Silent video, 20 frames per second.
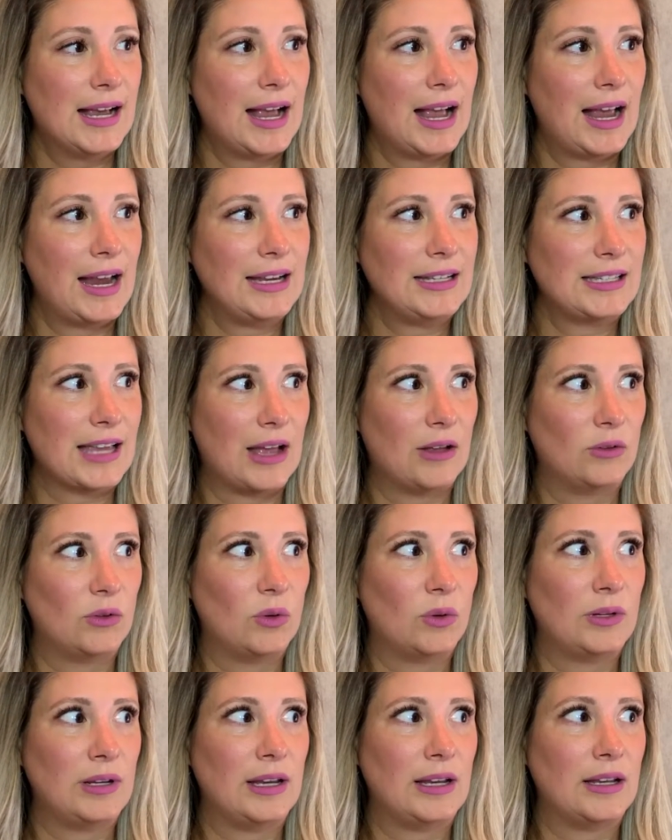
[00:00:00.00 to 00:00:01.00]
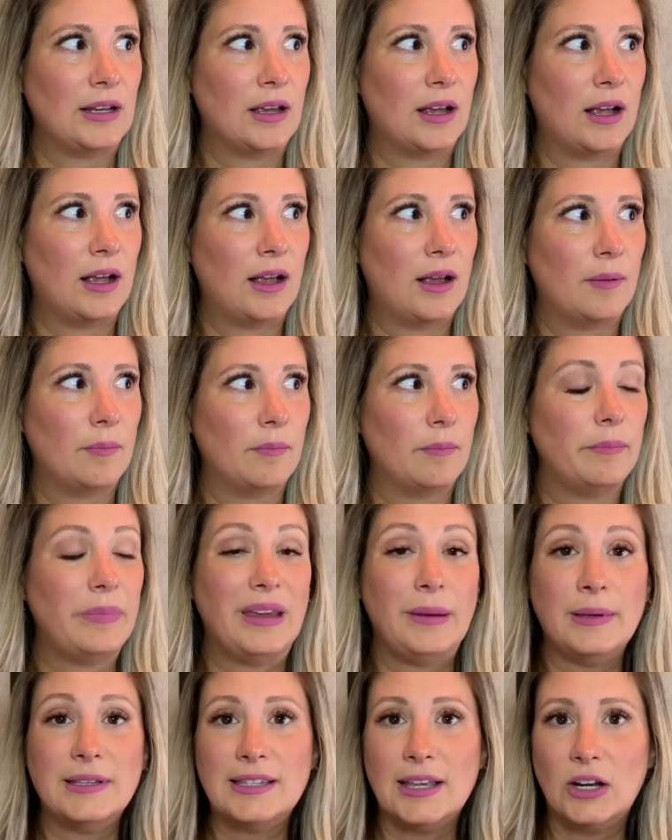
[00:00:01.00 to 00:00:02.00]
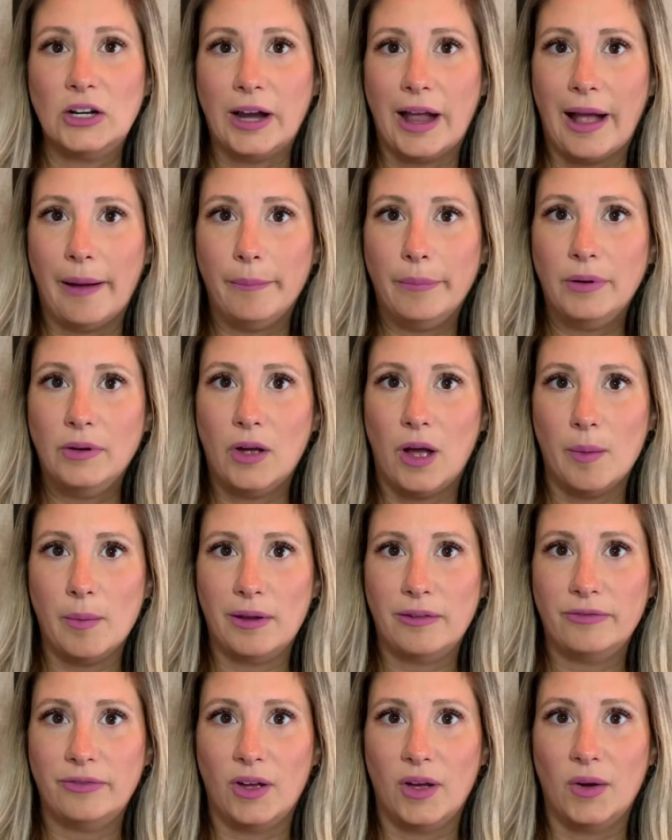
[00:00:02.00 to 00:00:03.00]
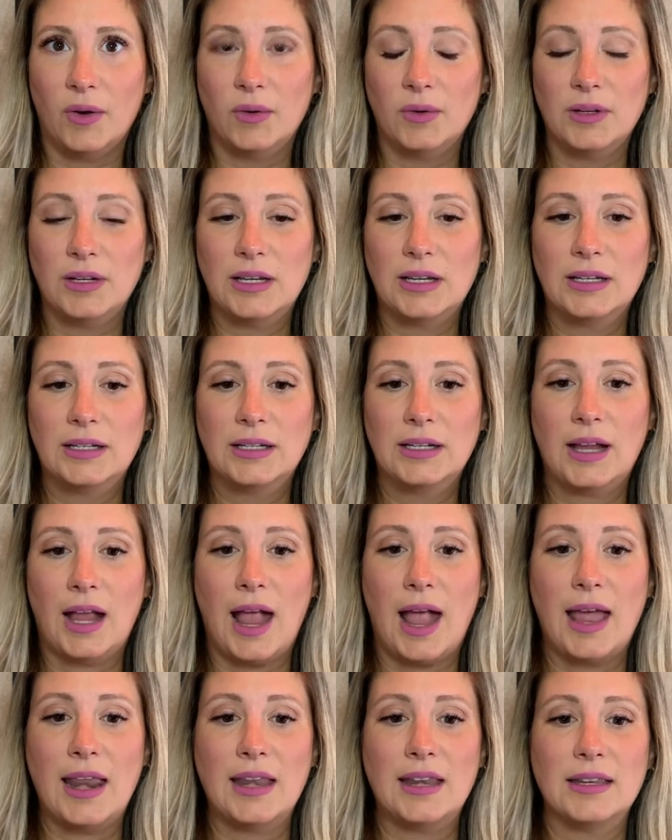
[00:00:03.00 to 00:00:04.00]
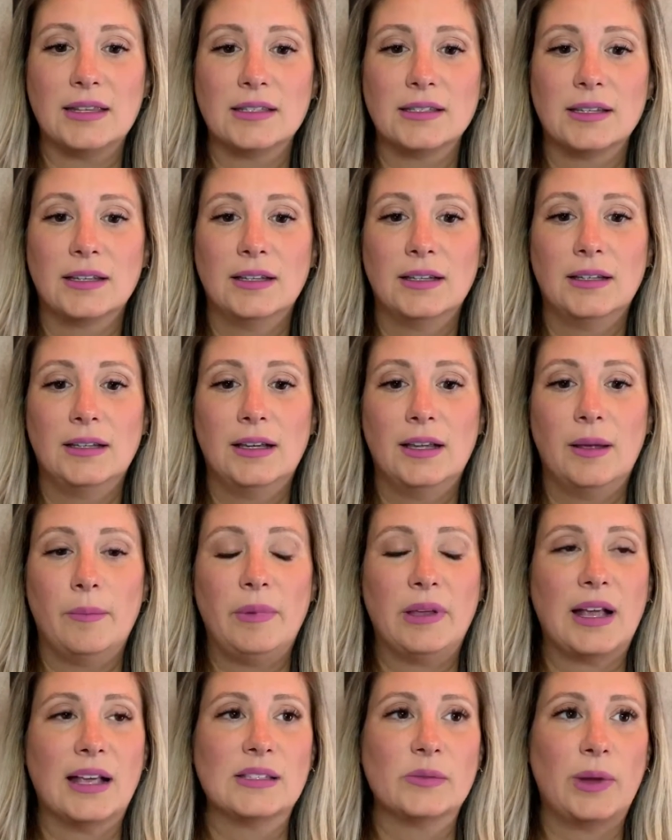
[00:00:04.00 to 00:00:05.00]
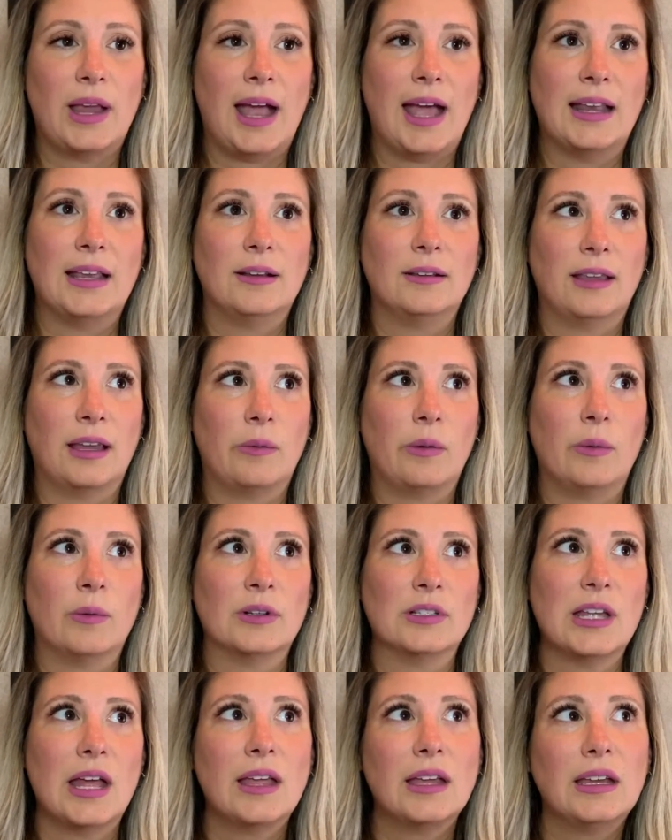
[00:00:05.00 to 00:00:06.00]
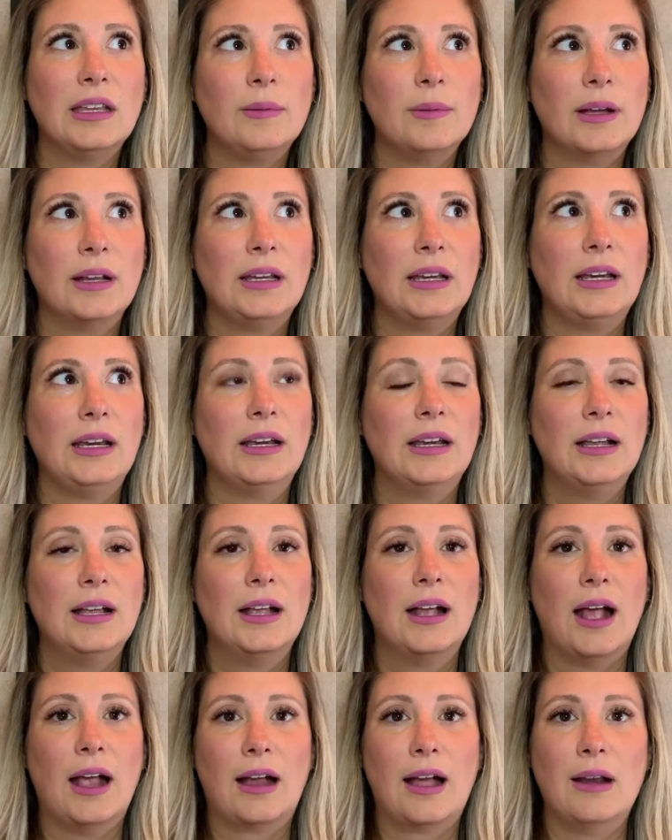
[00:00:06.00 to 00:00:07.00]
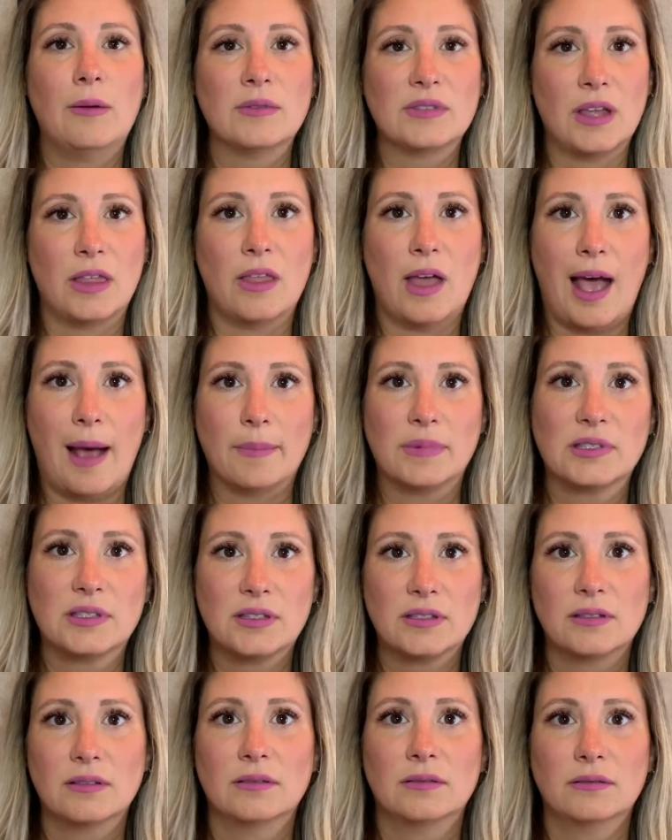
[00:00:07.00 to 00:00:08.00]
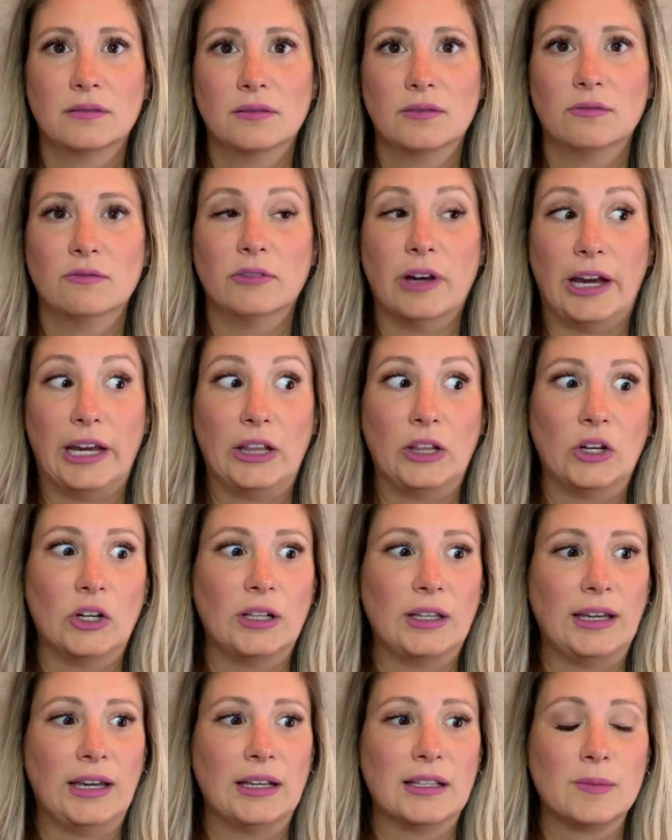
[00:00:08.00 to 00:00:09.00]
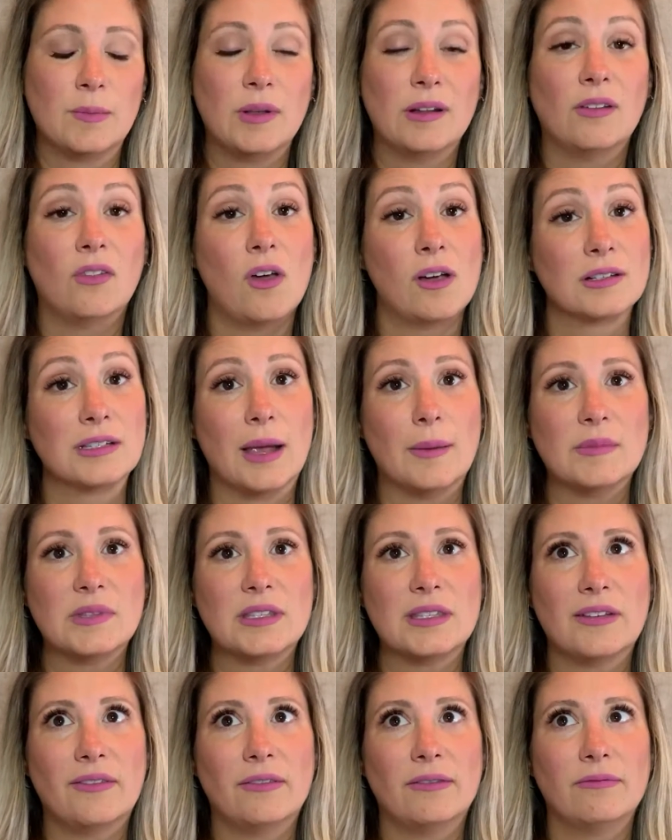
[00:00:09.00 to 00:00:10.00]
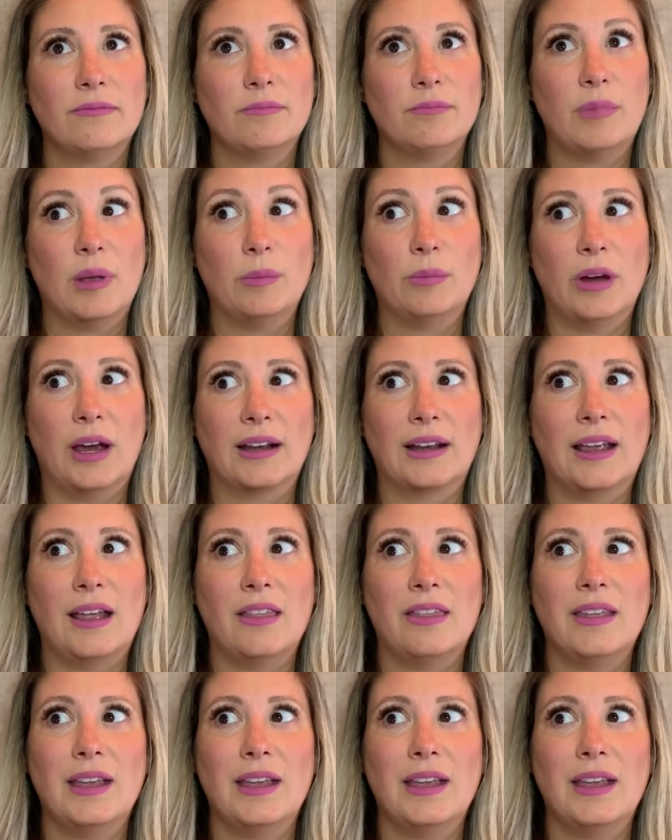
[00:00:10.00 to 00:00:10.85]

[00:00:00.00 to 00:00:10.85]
I downloaded Baby Center app on my phone, and because we weren't telling anybody, I kind of was on the apps regularly. It's been a long time since I've been pregnant, and